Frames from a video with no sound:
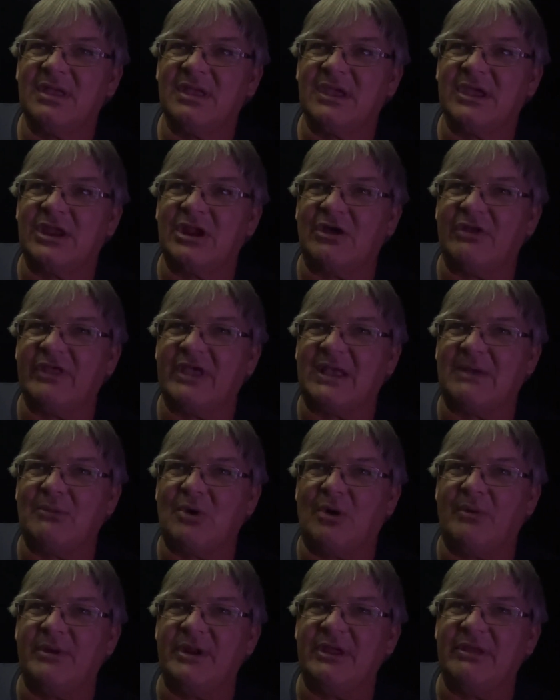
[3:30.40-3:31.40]
They come
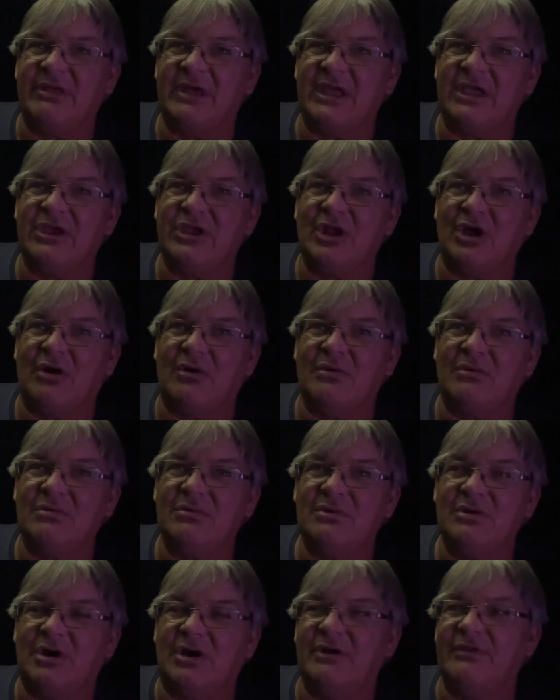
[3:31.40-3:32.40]
over and they're like,
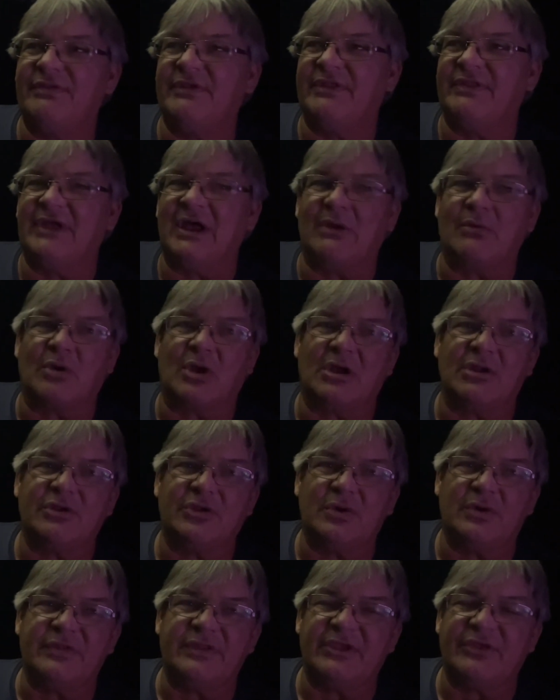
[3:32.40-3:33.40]
oh, did that wrong,
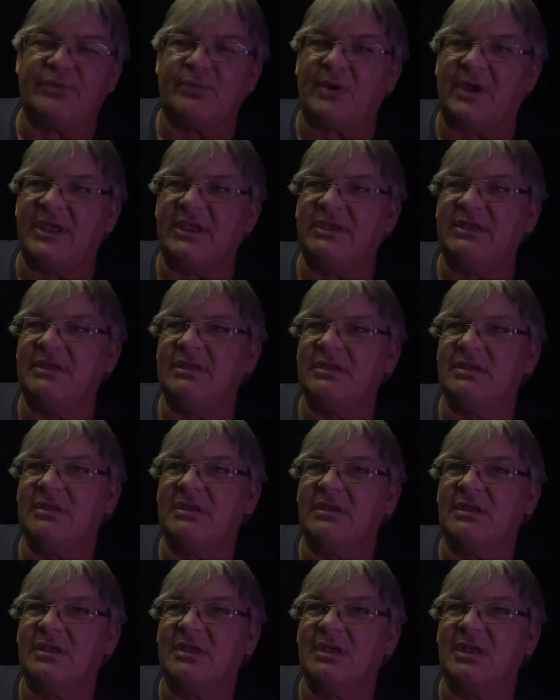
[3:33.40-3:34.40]
do it this way.
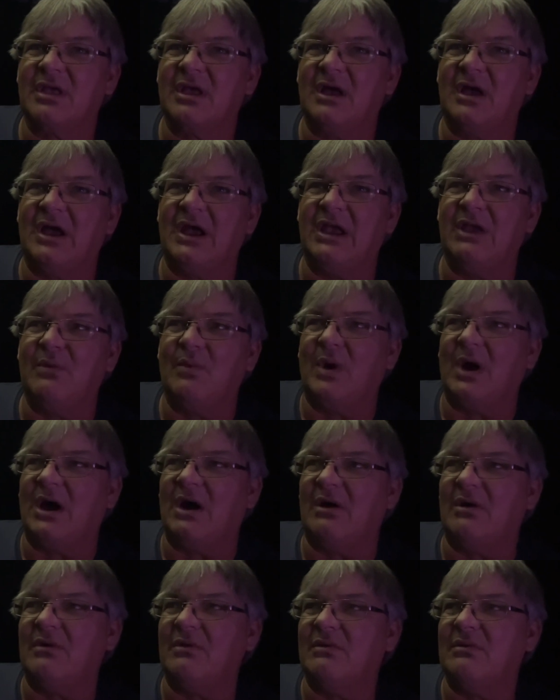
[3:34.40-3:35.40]
All right,
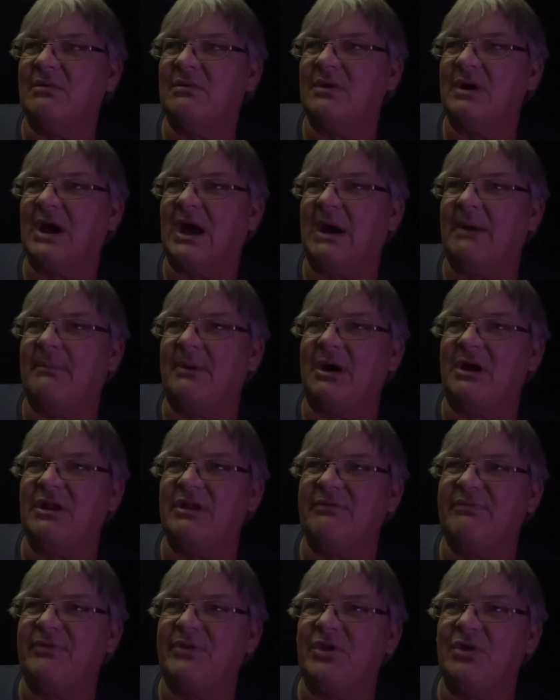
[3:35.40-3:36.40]
well, how about
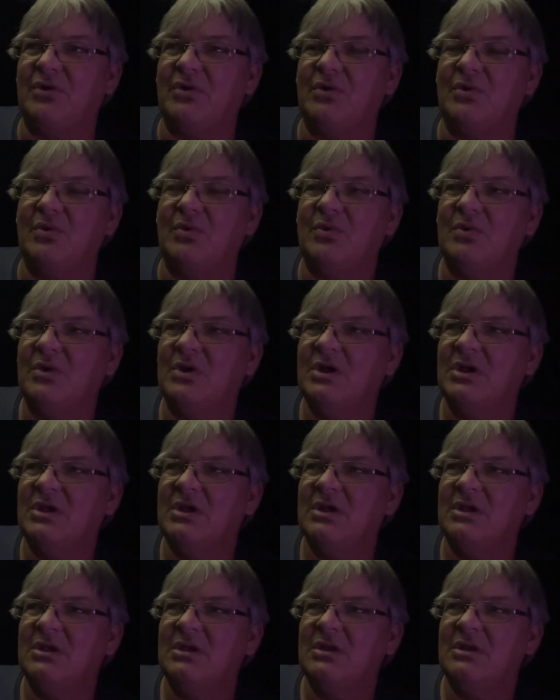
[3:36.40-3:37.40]
if you
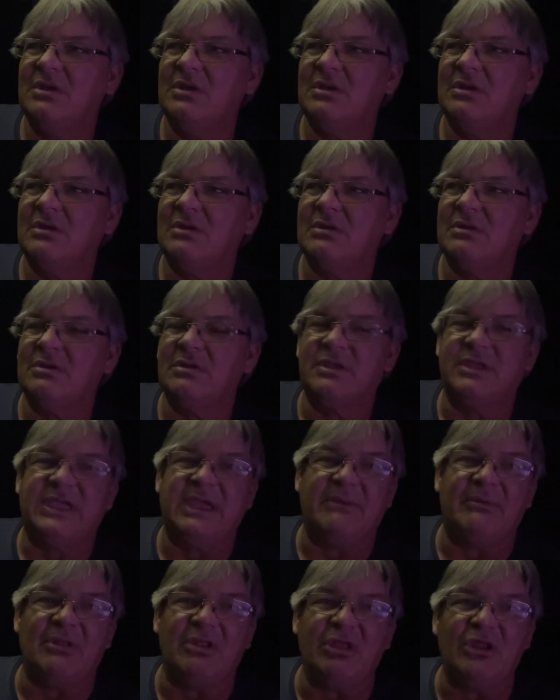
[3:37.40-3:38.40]

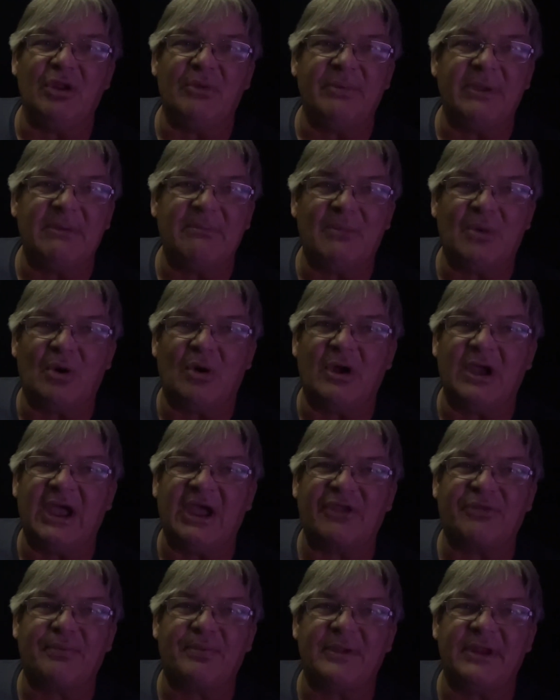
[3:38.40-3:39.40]
give a little bit more
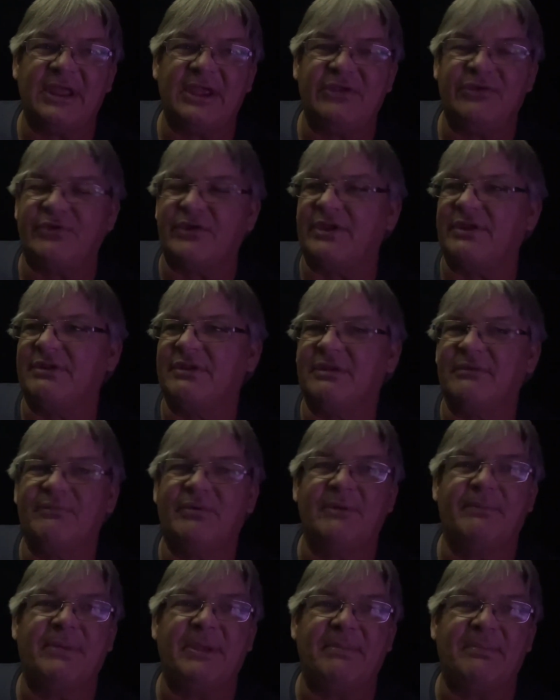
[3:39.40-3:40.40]
explanation
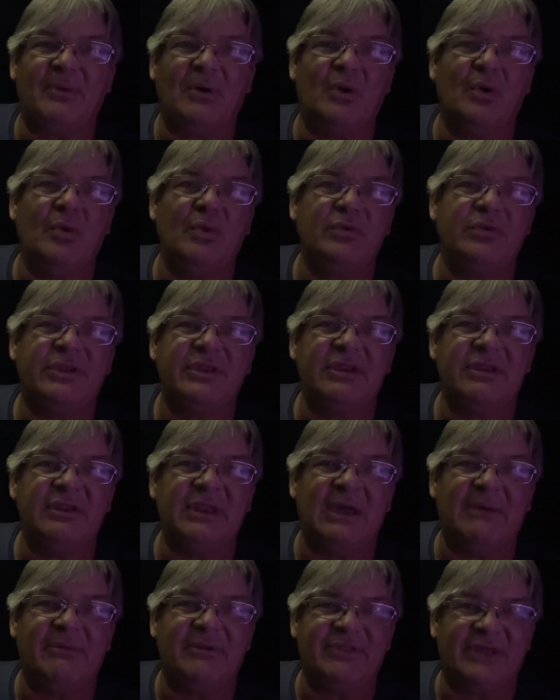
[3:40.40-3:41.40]
for people who
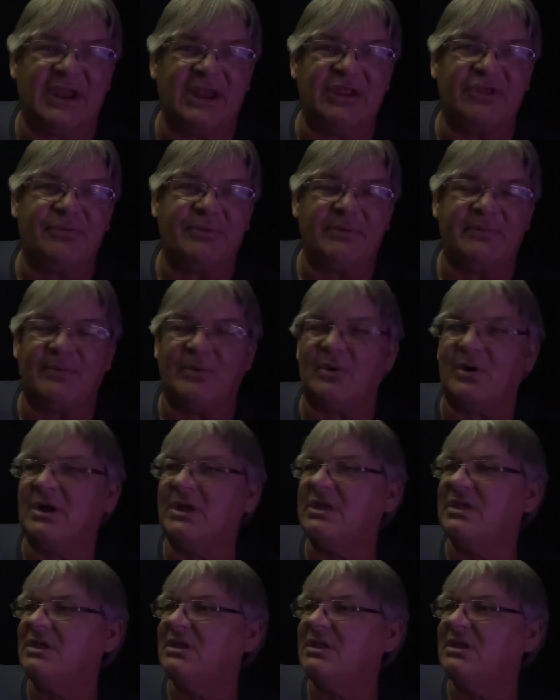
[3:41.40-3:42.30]
never done this before?